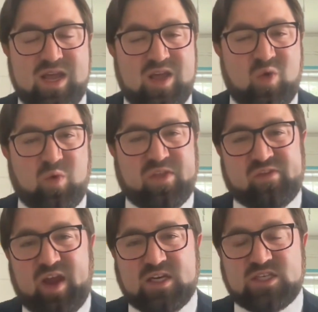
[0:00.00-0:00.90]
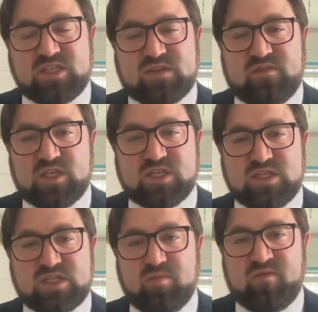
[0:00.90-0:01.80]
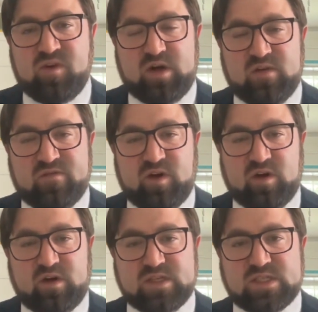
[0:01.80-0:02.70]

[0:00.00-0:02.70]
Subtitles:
With sanctions evasion, this can be very nefarious.